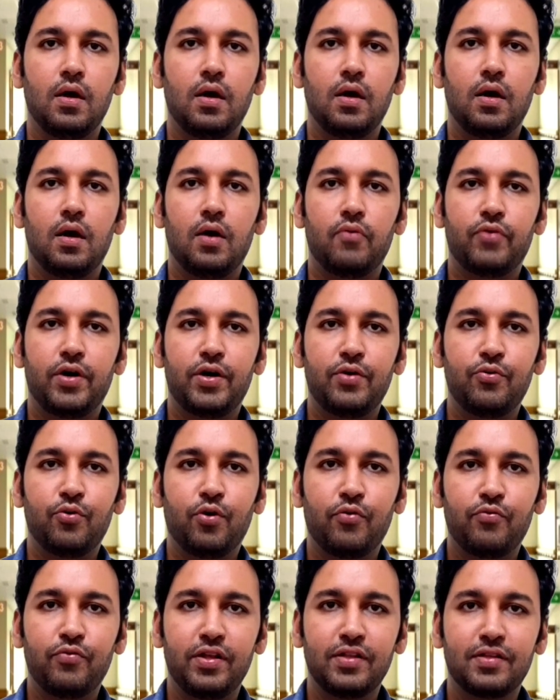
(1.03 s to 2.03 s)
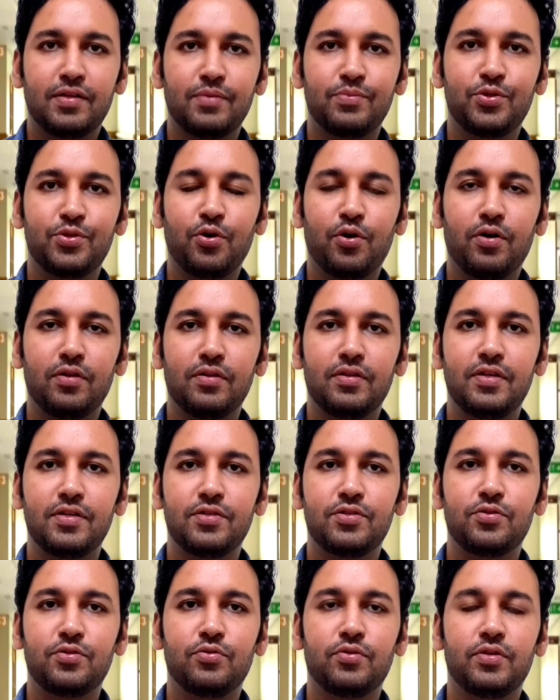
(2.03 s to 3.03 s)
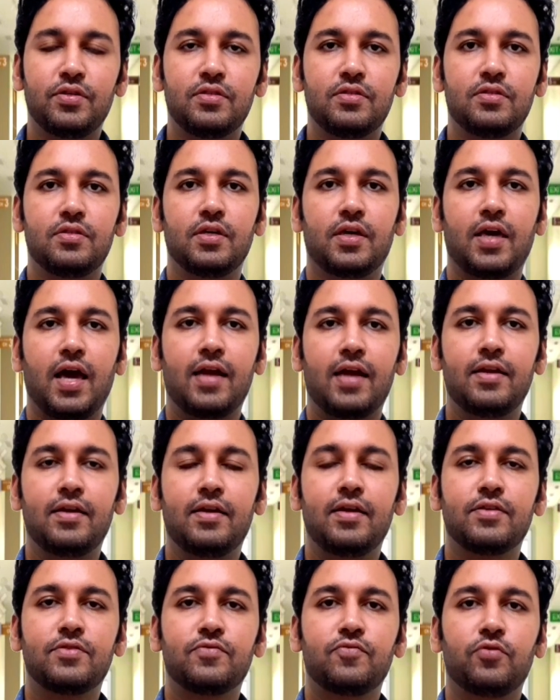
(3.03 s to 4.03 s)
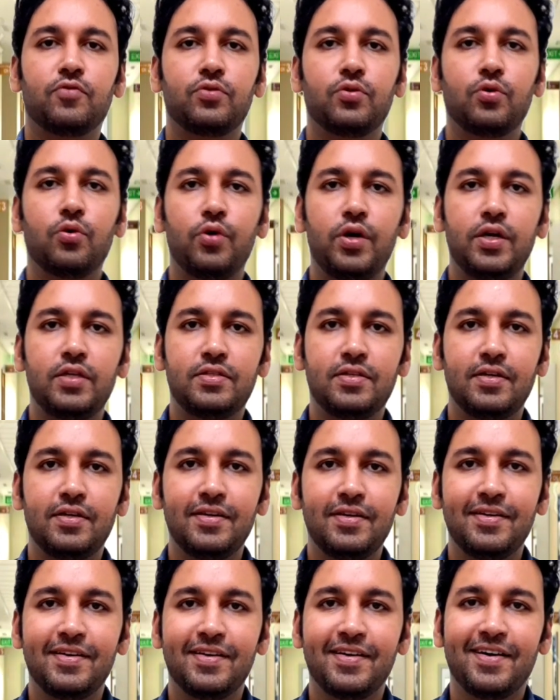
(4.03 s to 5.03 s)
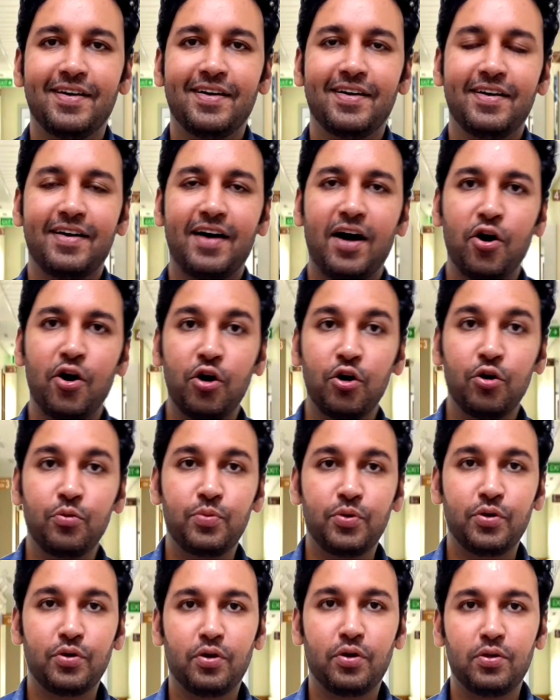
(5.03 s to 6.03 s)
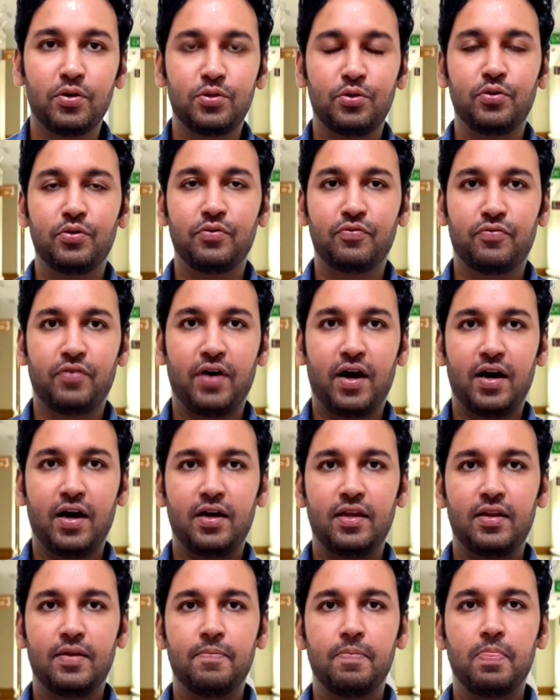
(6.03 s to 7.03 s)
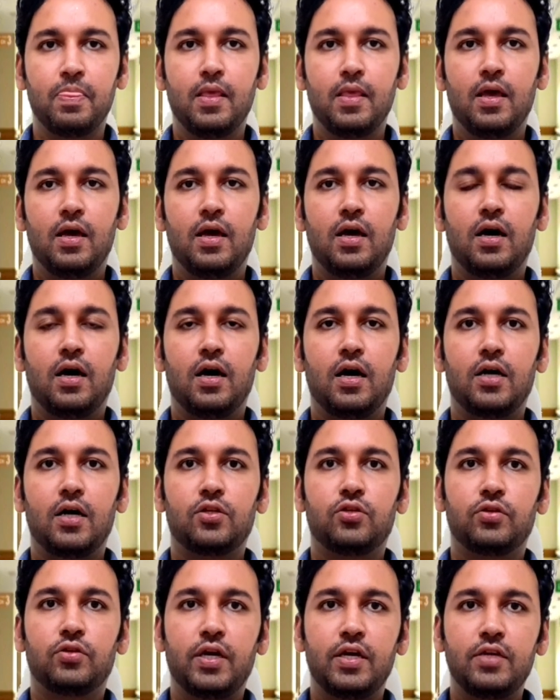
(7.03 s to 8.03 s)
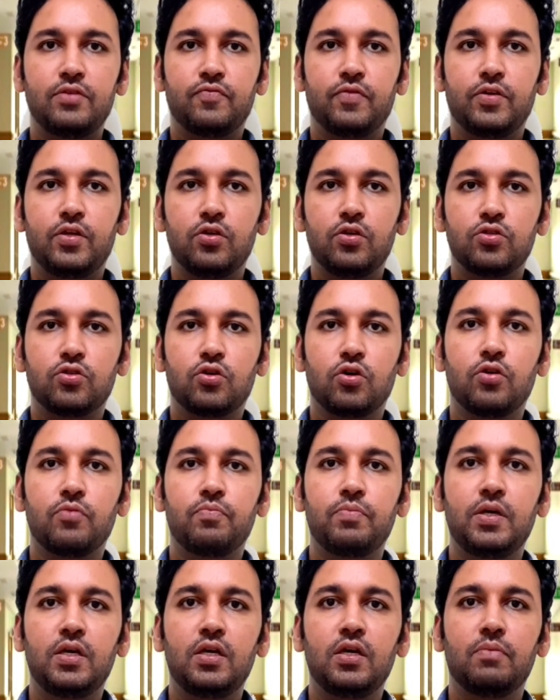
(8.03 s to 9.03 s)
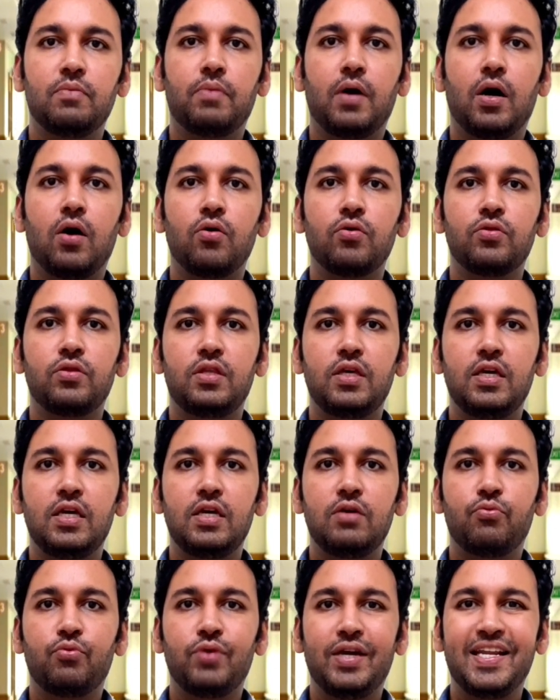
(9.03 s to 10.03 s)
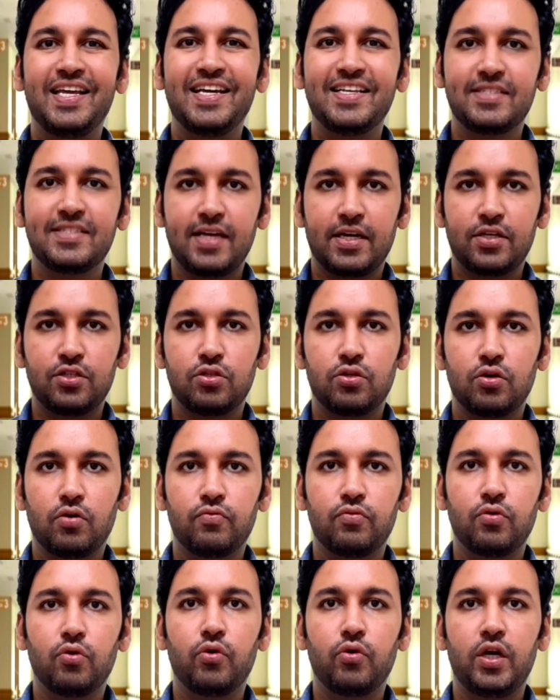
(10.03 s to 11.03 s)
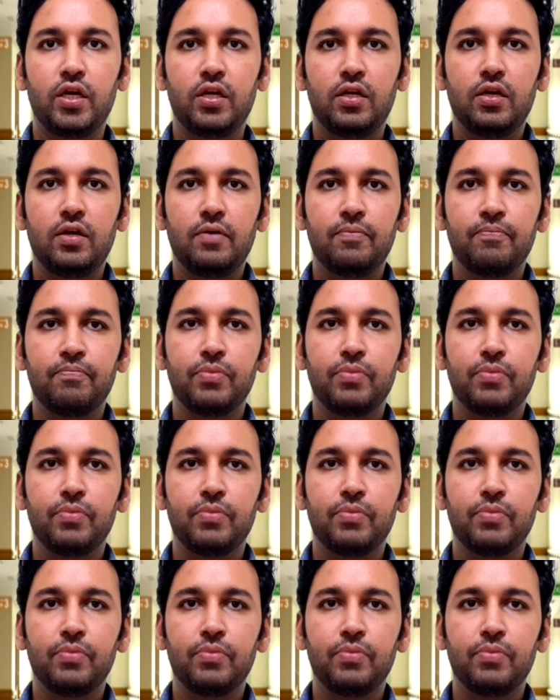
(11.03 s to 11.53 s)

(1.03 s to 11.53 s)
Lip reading: A very warm welcome to all the students, the candidates for the OET. I hope you're all doing fine. Today's video is going to be about the reading section of the OET.